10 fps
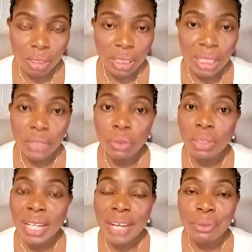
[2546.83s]
They not
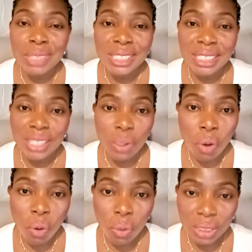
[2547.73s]
like waiting they
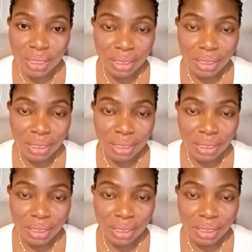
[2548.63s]
hot.